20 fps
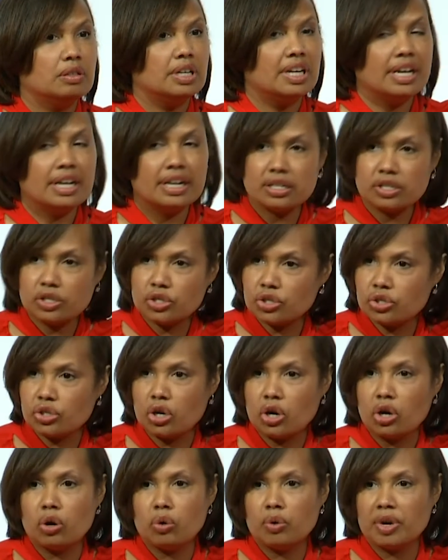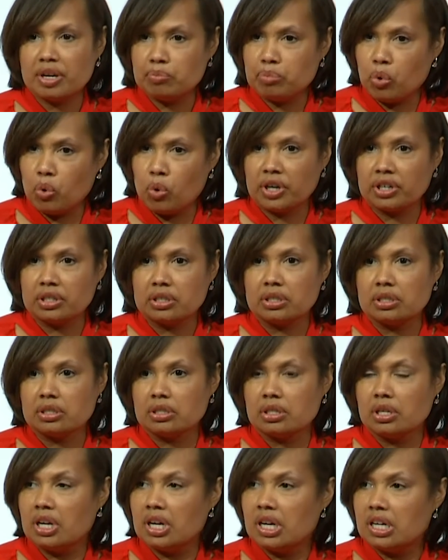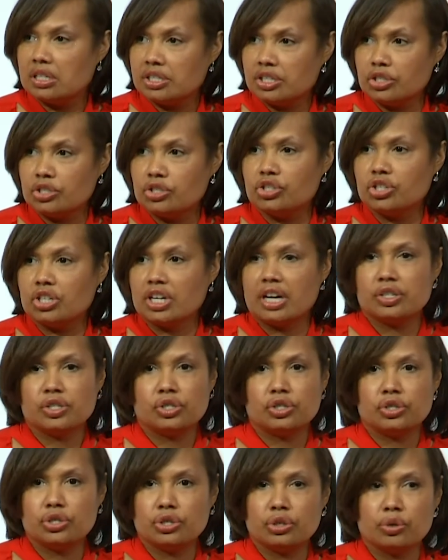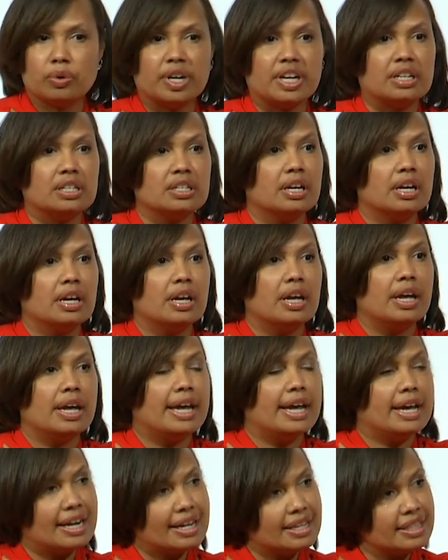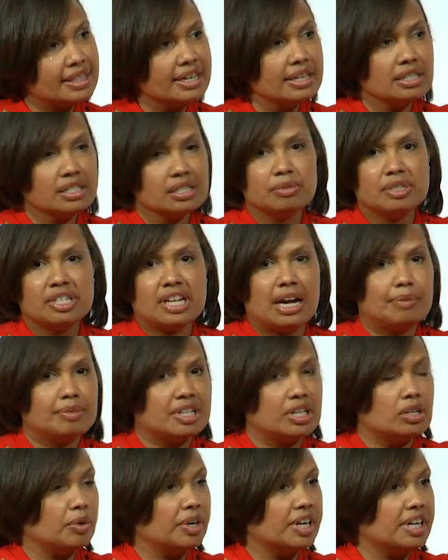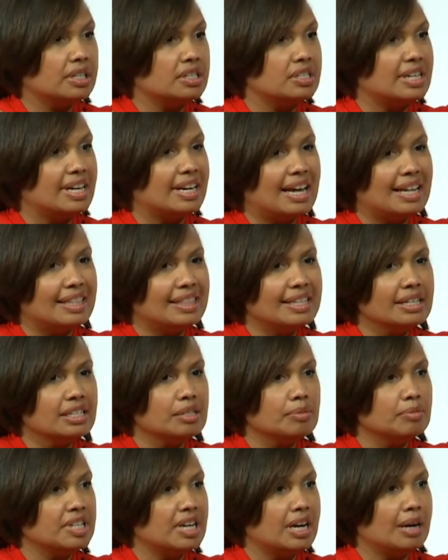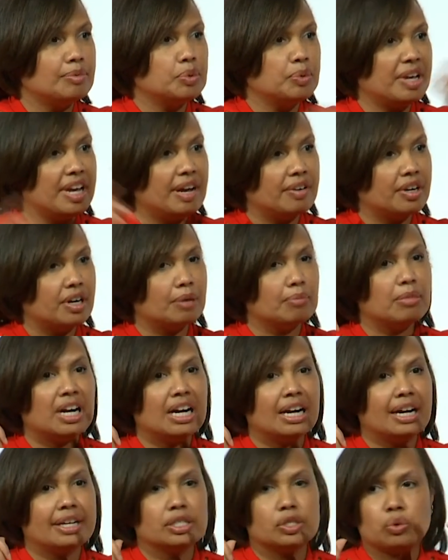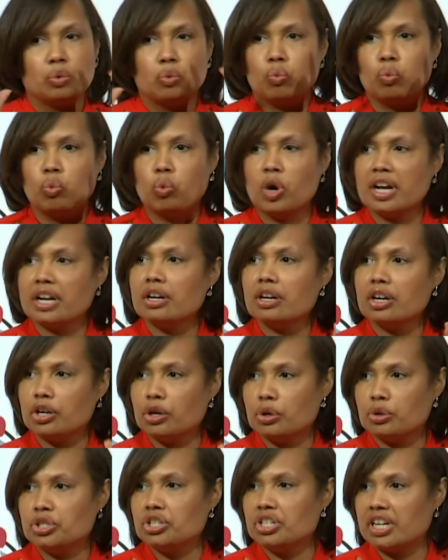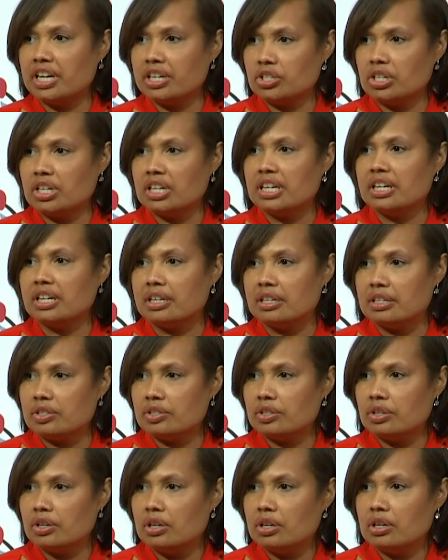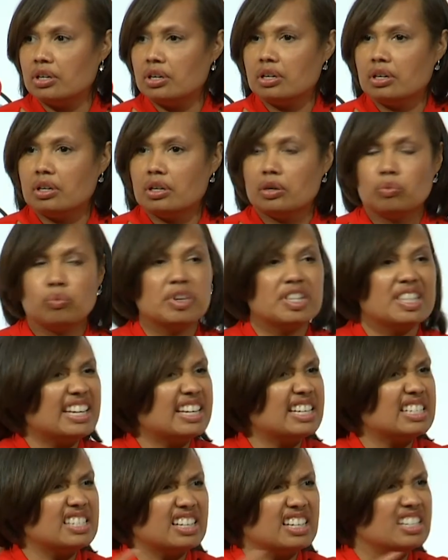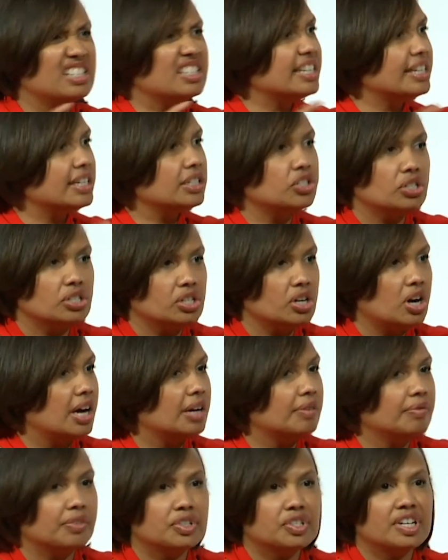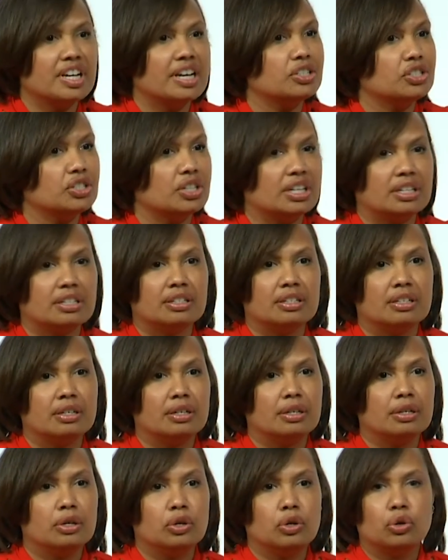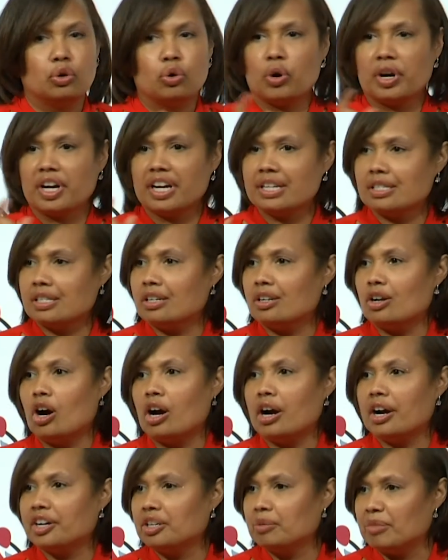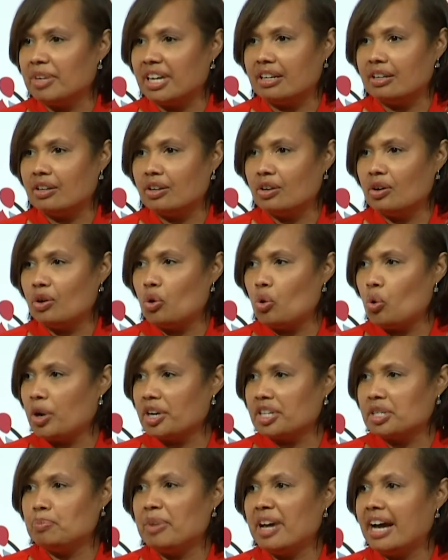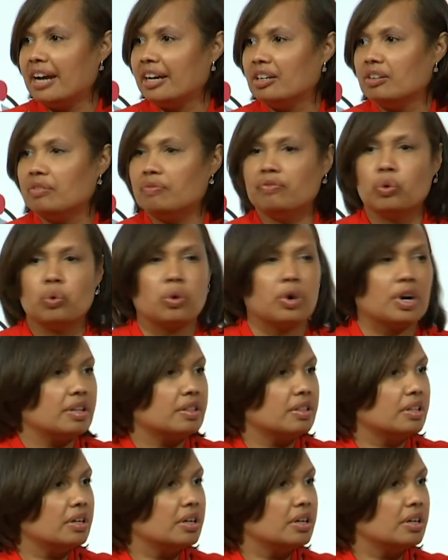It is so important to just do it. And I think sometimes, I know we're getting the sign, I think sometimes we have in our minds what a negotiation is. We think it's a contentious conversation, or it's an argument, or it's back and forth.